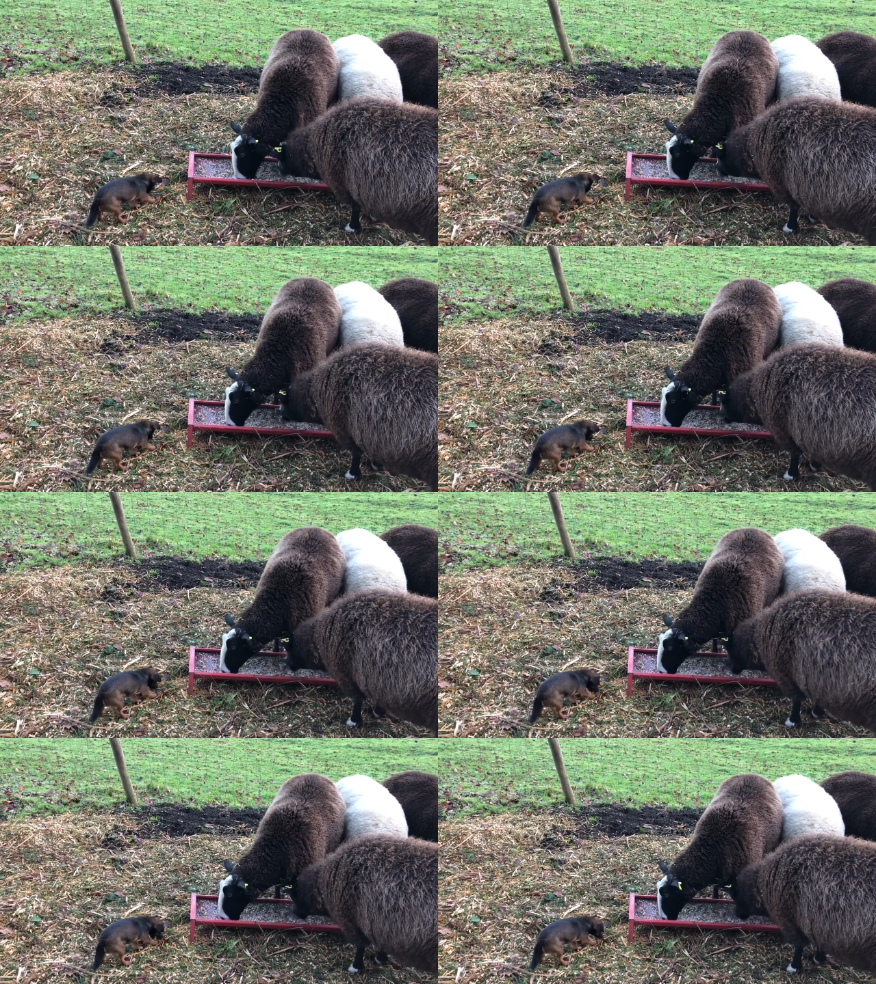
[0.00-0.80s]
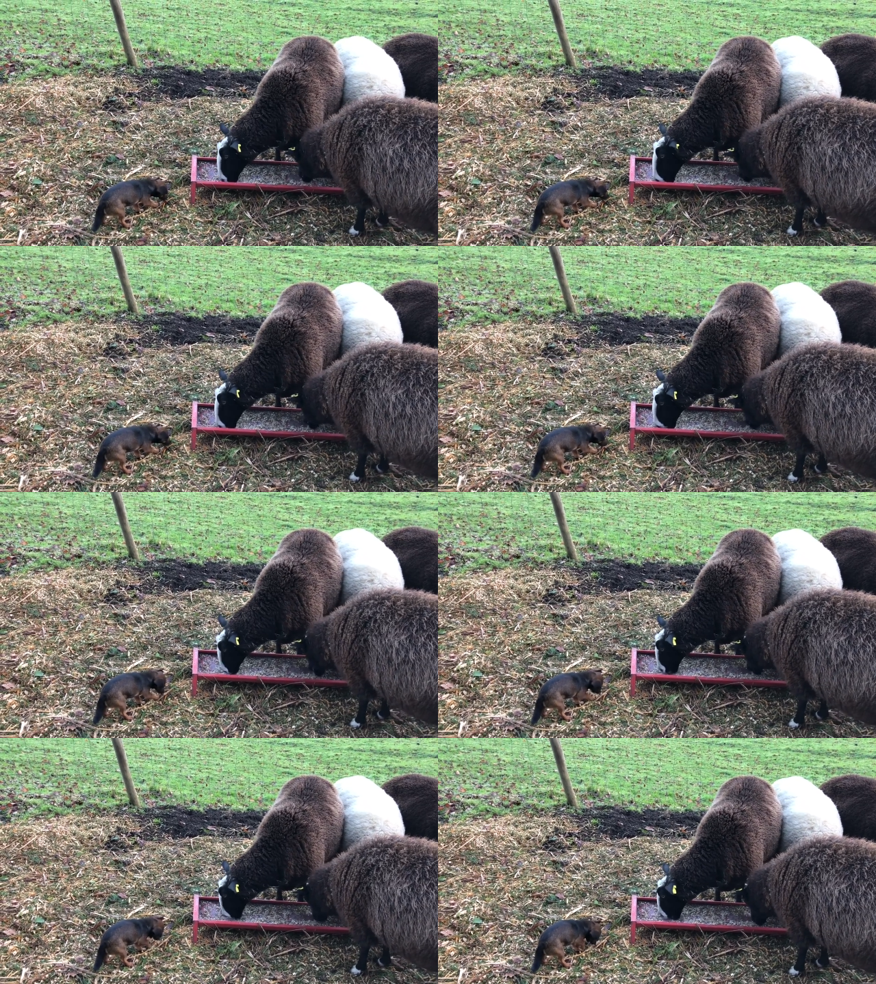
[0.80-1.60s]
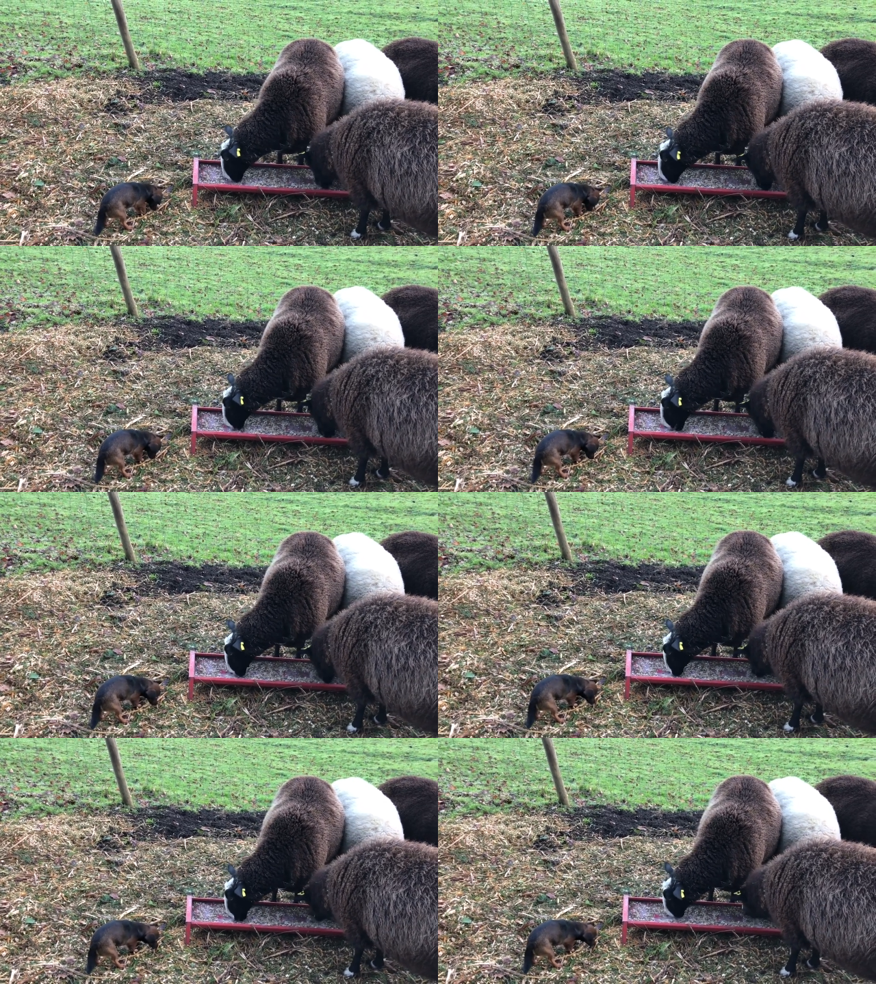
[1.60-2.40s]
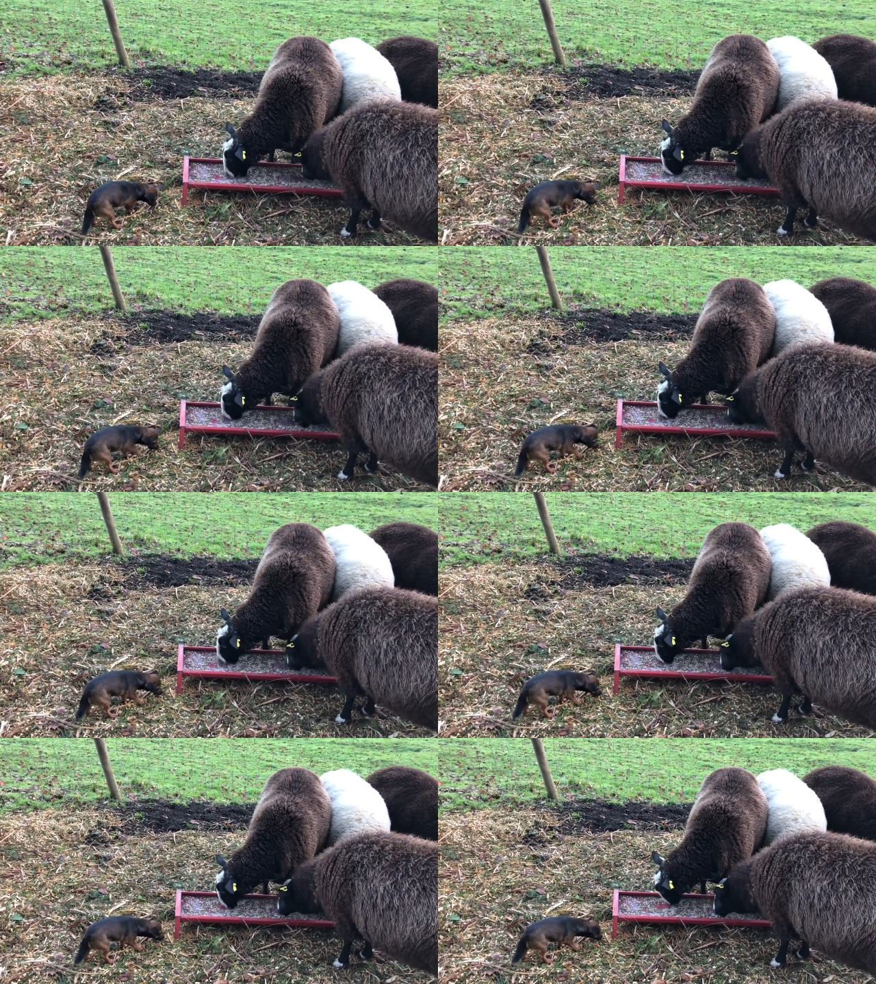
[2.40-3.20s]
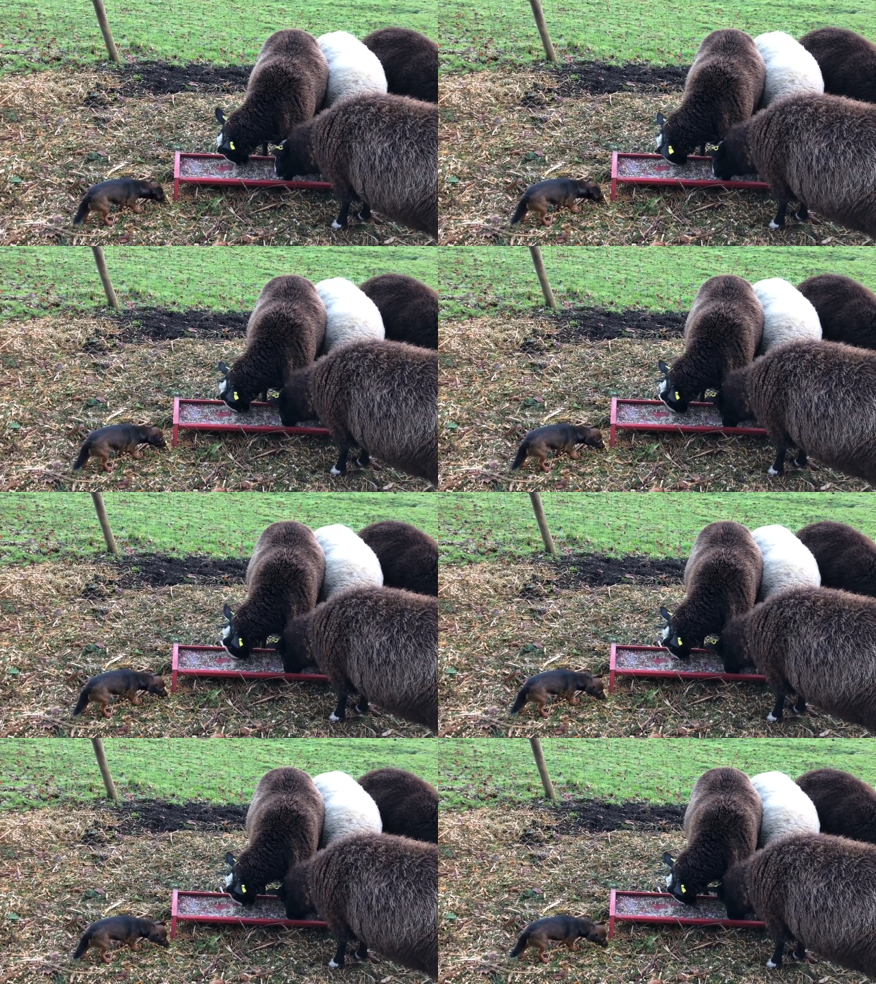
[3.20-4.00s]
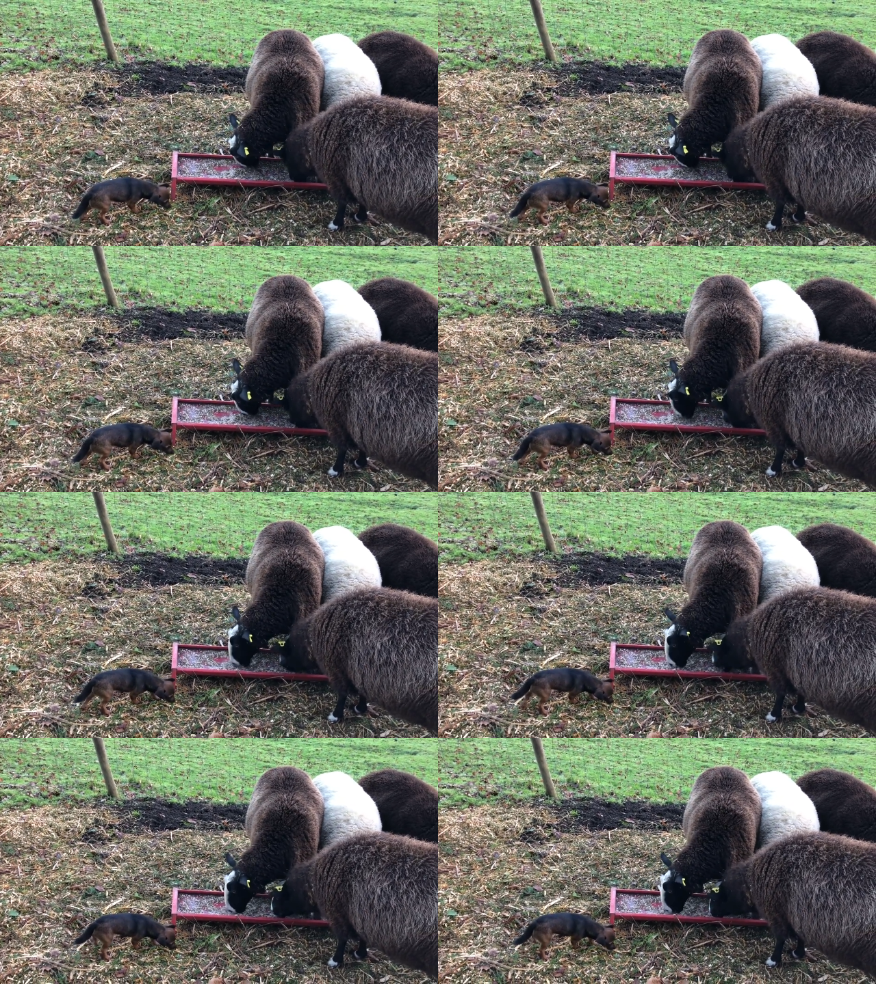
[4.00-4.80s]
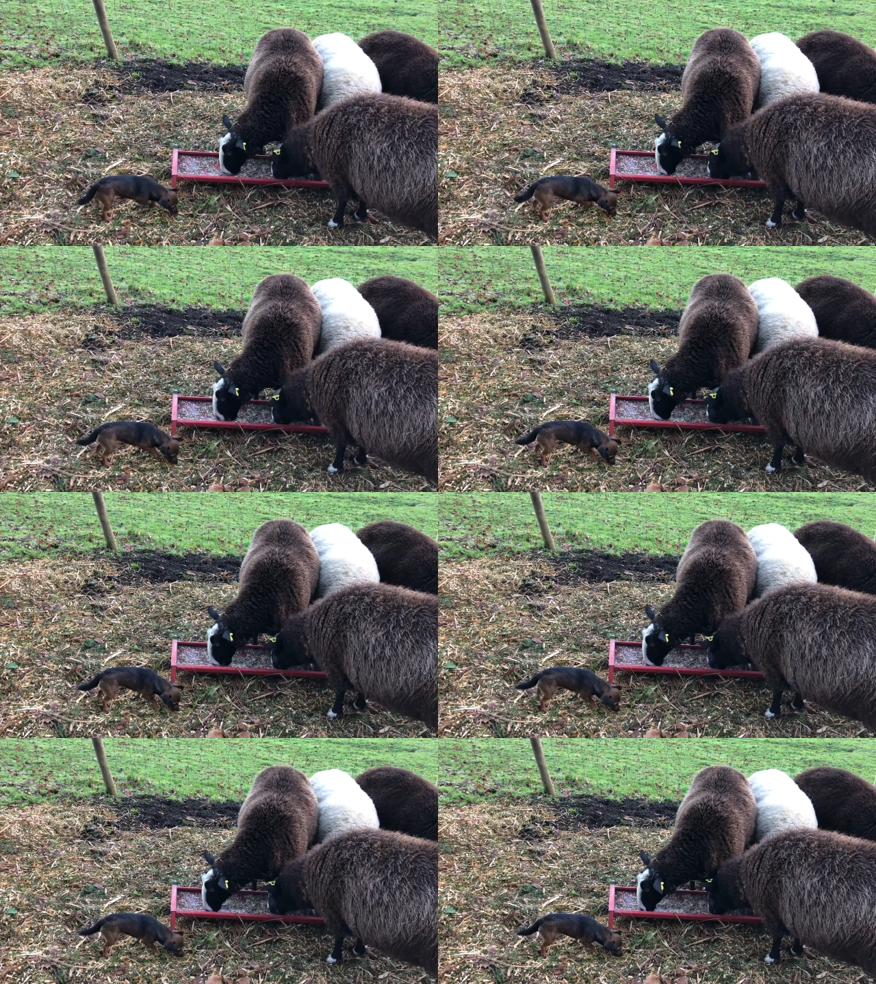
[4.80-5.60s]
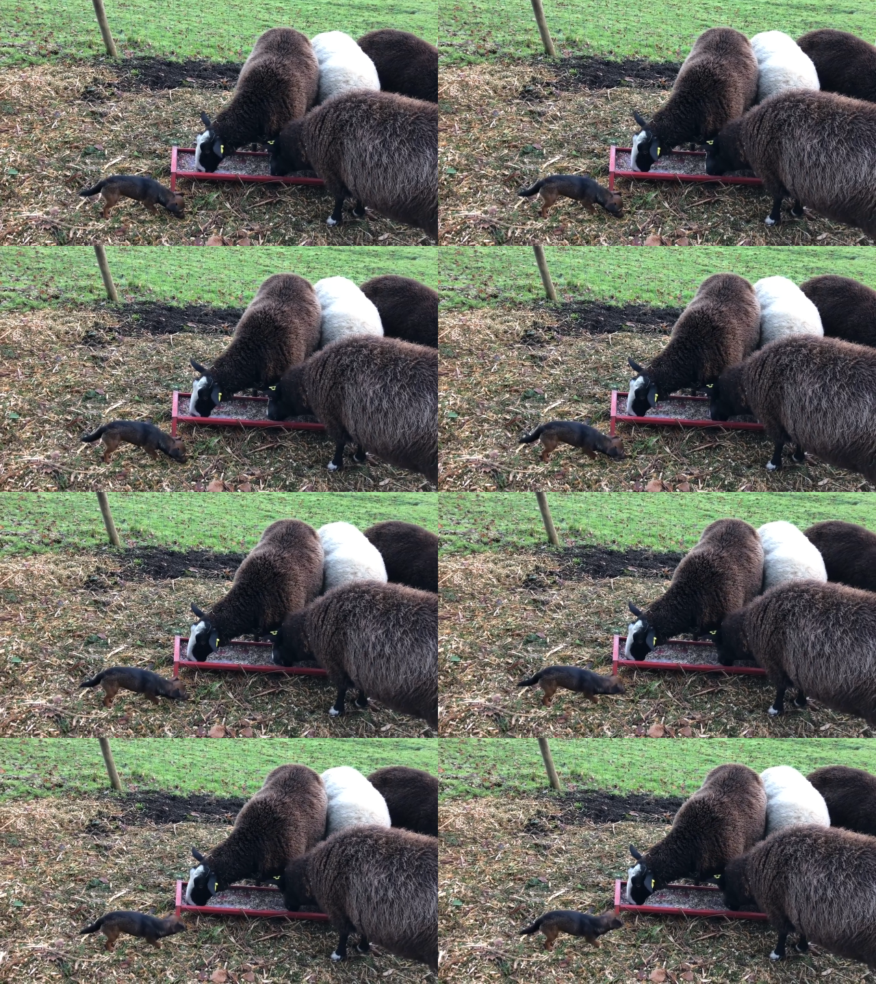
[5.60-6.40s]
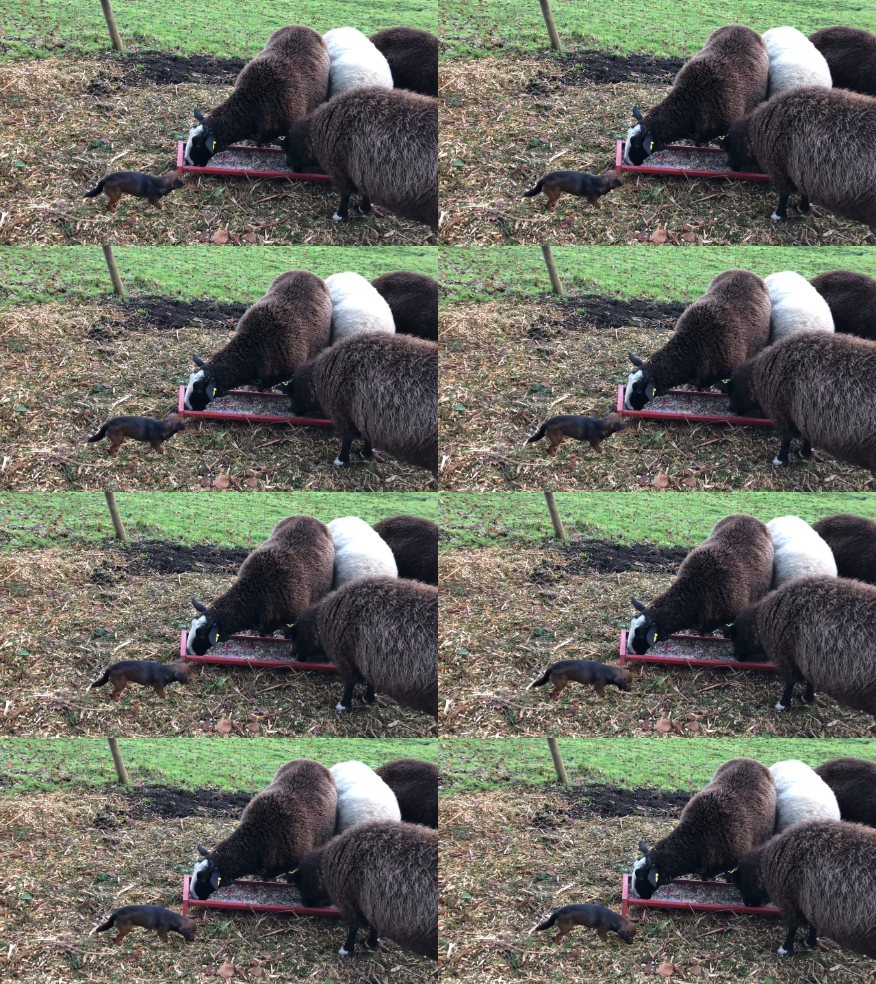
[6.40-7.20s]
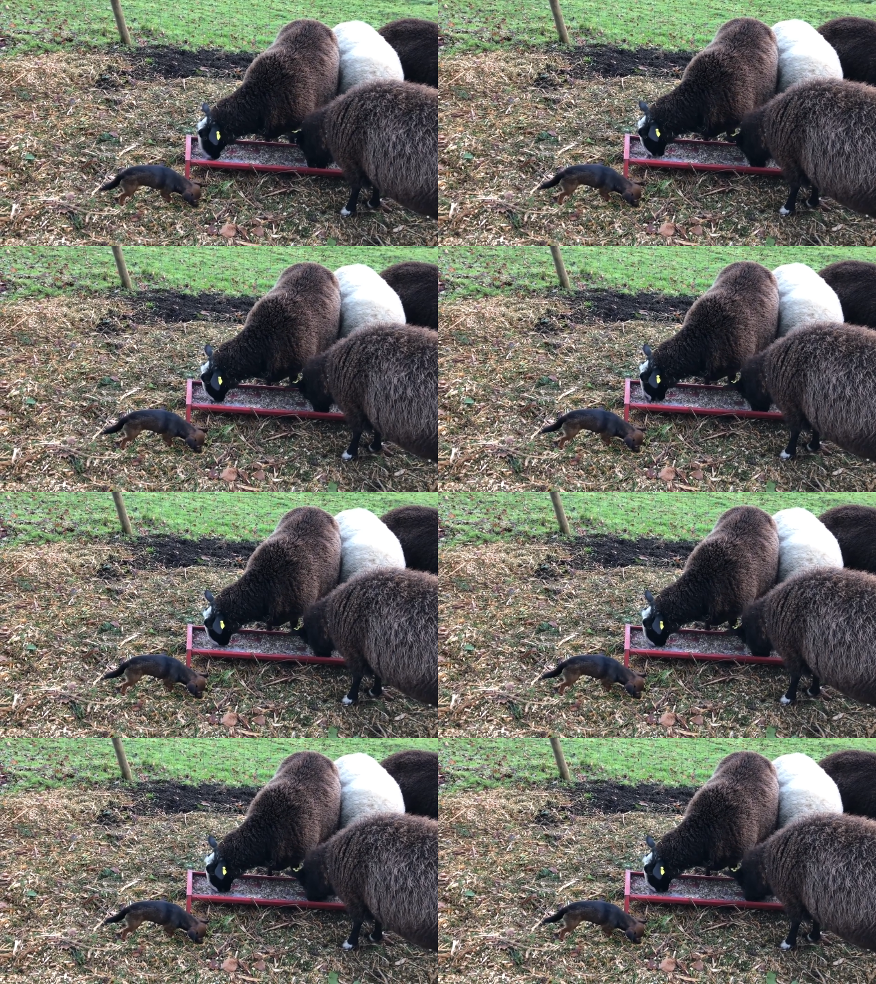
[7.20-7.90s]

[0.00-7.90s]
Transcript: No face is visible, so there are no lips to read.